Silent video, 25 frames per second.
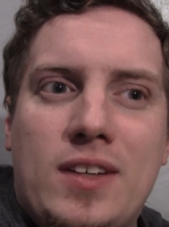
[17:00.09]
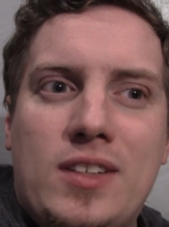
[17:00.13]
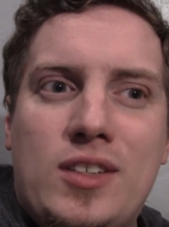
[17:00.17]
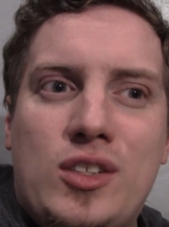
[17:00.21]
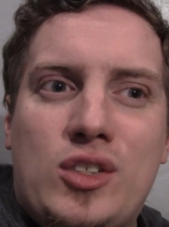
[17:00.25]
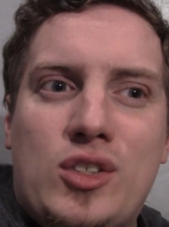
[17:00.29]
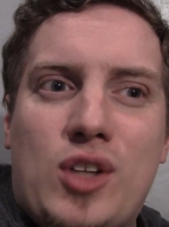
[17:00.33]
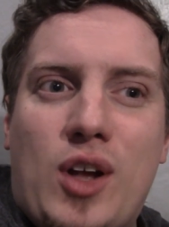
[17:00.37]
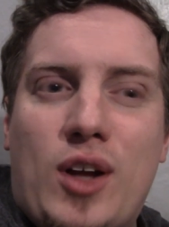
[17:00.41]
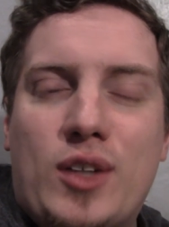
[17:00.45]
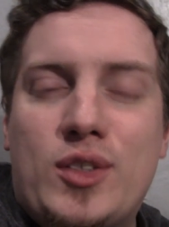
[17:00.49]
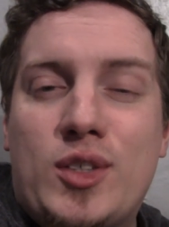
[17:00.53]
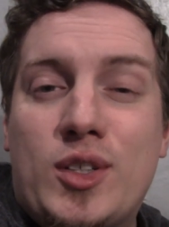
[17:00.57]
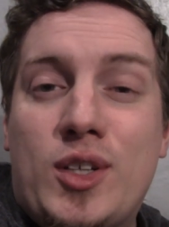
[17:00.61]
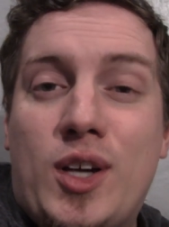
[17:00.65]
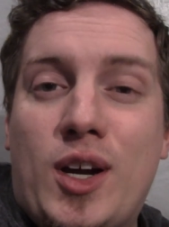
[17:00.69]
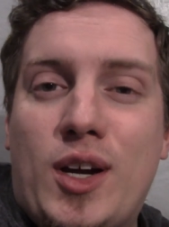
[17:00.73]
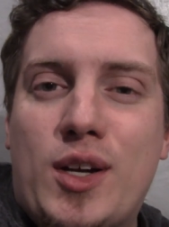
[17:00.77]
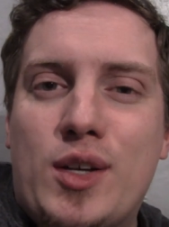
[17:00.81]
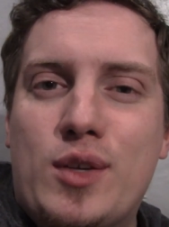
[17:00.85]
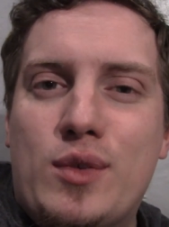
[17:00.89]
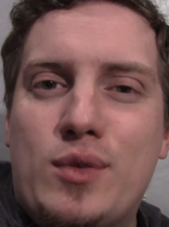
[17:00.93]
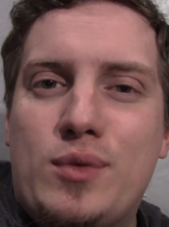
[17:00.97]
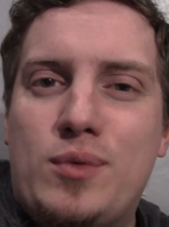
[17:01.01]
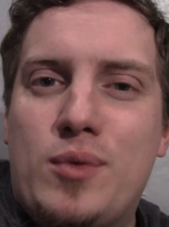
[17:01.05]
start to
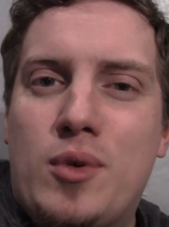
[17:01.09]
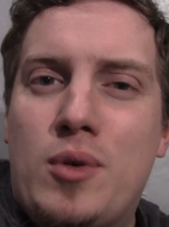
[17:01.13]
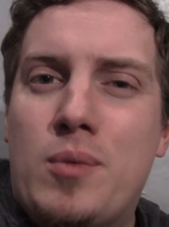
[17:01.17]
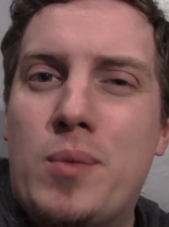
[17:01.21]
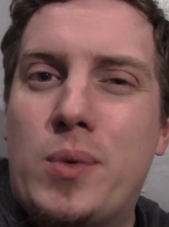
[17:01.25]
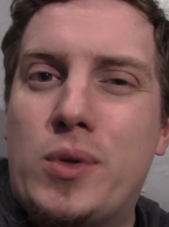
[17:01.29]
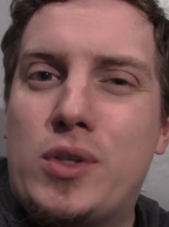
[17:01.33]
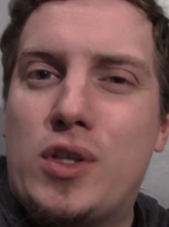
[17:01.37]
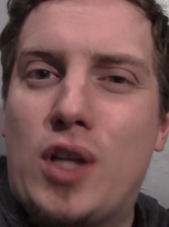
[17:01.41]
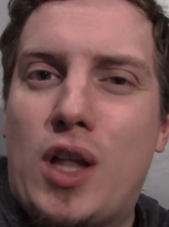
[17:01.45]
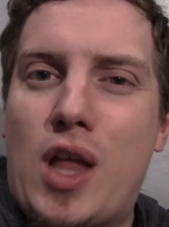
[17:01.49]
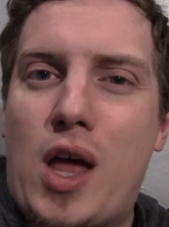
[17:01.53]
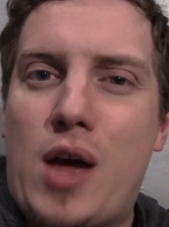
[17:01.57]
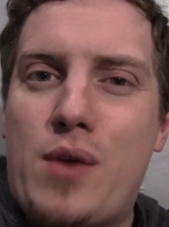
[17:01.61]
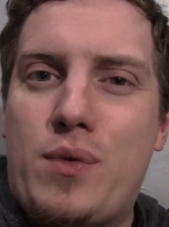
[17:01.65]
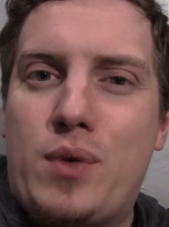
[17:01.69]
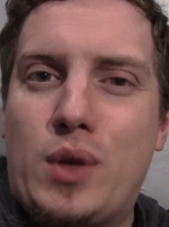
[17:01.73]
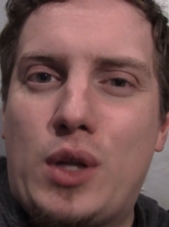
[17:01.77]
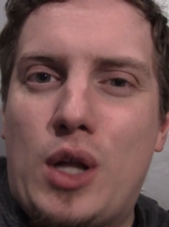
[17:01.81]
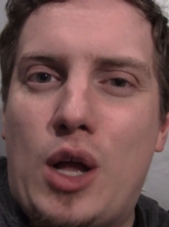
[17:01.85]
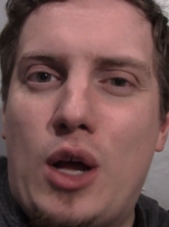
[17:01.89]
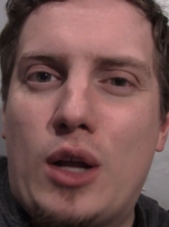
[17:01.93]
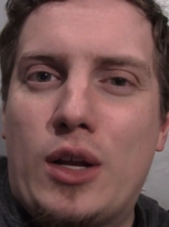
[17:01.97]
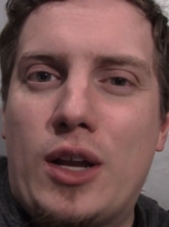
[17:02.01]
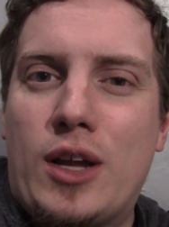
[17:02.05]
kind of almost laugh
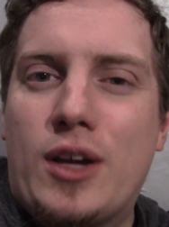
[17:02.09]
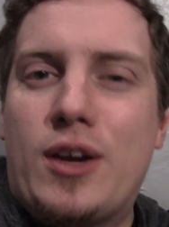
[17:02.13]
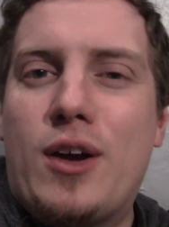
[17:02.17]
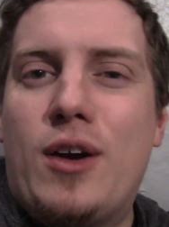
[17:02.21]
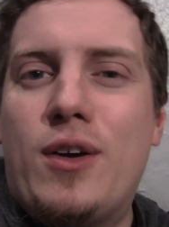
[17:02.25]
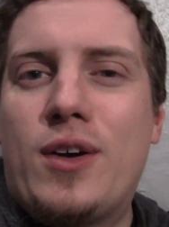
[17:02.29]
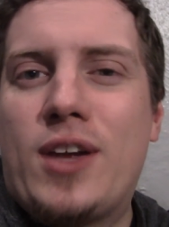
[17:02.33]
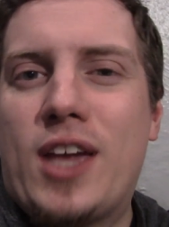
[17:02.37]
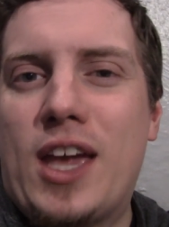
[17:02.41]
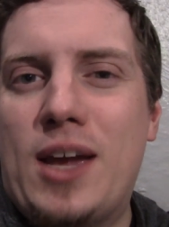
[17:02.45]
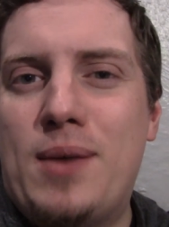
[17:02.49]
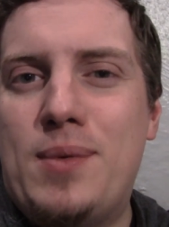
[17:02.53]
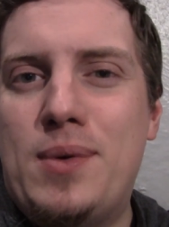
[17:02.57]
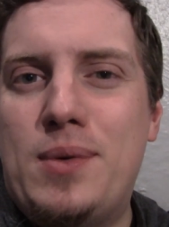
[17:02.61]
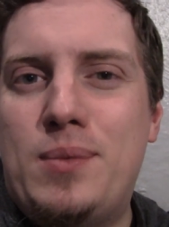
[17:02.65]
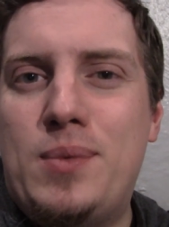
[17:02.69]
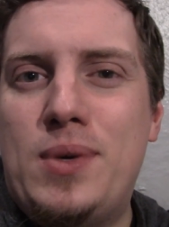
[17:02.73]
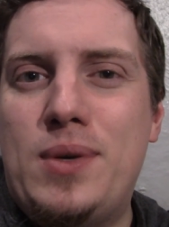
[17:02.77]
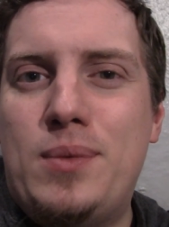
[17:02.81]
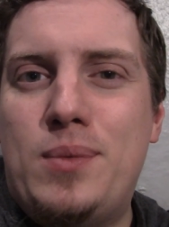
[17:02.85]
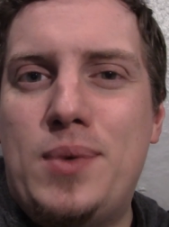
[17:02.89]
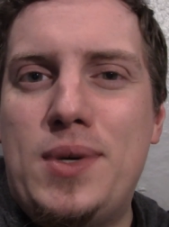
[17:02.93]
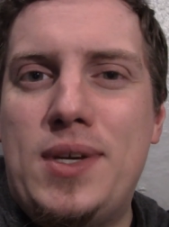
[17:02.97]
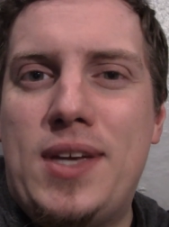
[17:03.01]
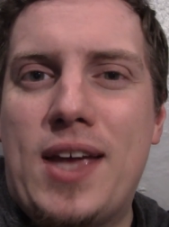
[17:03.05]
along, like, okay, we,
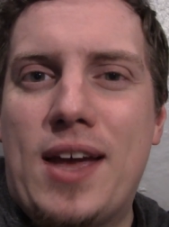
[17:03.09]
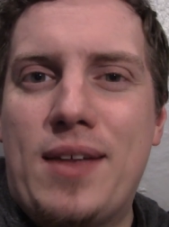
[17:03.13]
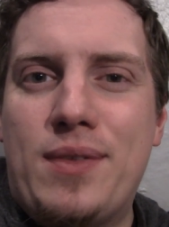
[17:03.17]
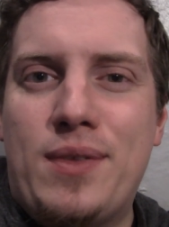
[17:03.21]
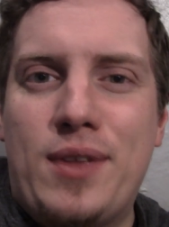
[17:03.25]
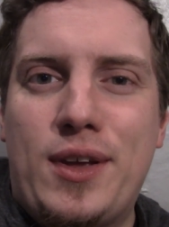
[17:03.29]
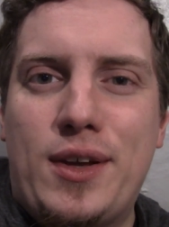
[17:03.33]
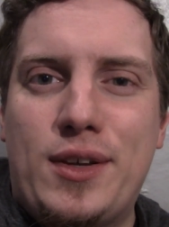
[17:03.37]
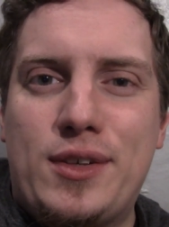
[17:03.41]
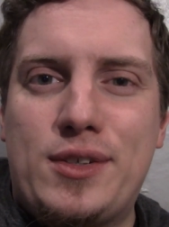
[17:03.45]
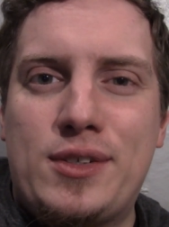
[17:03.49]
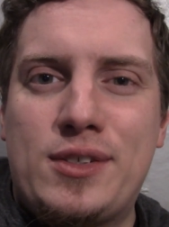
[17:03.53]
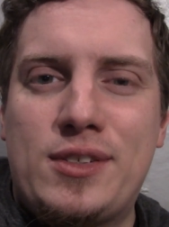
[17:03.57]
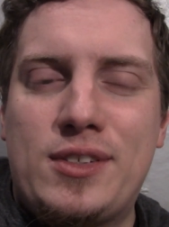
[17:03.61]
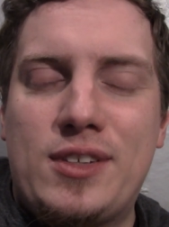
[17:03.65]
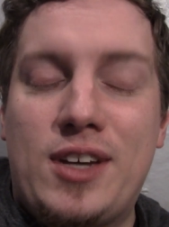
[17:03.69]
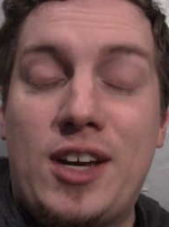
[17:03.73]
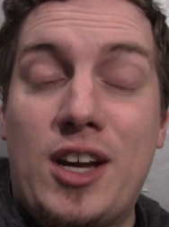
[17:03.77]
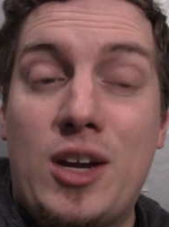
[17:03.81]
we, we get this.